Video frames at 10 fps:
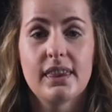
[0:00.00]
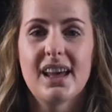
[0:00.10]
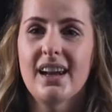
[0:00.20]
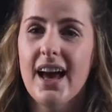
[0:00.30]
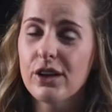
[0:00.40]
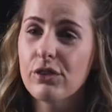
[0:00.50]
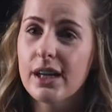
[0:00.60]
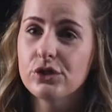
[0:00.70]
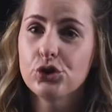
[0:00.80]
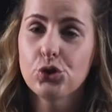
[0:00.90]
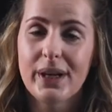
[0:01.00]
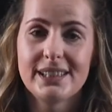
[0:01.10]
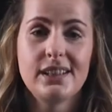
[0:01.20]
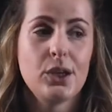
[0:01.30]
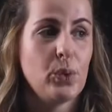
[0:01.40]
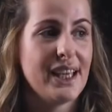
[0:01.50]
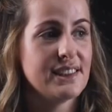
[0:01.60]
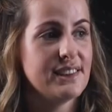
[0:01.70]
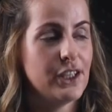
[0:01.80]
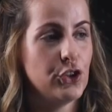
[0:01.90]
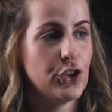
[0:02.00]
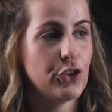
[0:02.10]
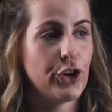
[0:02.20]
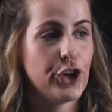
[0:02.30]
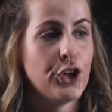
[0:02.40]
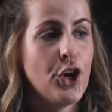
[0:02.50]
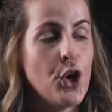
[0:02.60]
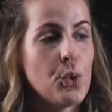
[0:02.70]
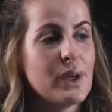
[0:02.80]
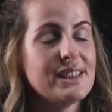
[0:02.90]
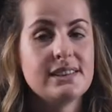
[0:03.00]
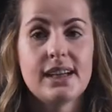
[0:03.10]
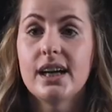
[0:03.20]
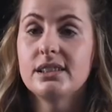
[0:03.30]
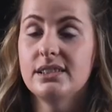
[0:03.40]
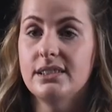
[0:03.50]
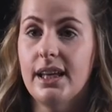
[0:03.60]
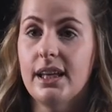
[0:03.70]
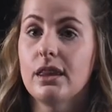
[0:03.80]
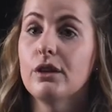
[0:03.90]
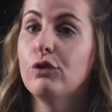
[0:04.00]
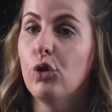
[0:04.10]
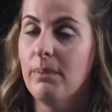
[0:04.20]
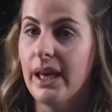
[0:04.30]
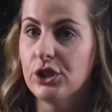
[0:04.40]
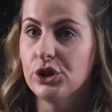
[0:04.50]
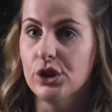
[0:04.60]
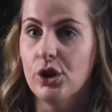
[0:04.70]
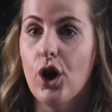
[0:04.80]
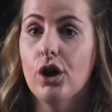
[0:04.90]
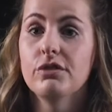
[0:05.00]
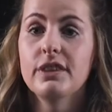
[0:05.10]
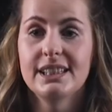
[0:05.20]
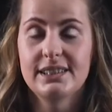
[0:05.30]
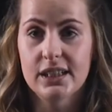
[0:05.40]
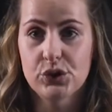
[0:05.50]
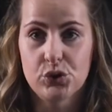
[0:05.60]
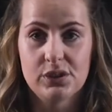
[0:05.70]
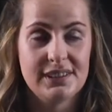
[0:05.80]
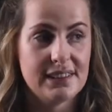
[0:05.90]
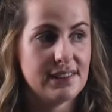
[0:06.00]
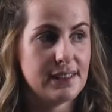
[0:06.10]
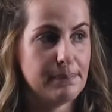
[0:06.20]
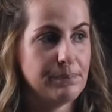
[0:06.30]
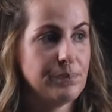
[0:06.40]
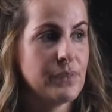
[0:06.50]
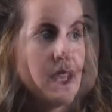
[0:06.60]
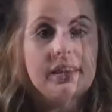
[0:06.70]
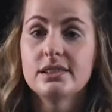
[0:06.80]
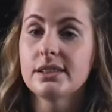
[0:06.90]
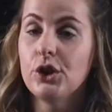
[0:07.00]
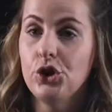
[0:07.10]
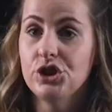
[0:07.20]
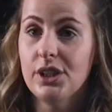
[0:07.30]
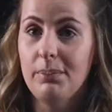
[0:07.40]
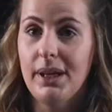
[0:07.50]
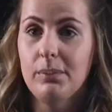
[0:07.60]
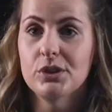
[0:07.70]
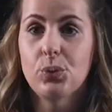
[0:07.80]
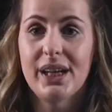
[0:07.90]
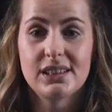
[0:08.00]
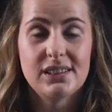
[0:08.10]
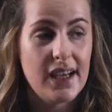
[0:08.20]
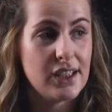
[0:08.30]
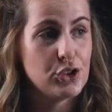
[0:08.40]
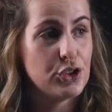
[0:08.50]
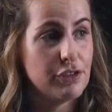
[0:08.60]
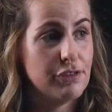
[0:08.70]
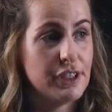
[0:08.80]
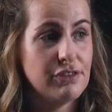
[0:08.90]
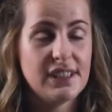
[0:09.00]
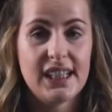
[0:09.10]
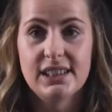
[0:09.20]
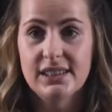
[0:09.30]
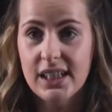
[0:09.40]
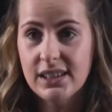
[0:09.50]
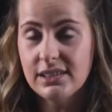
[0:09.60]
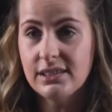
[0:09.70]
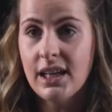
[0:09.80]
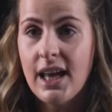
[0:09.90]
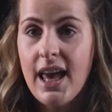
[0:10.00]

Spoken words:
then, at around 20 weeks in utero, we start seeing the formation of the ductal system. This can usually be between 10 to 15 ducts,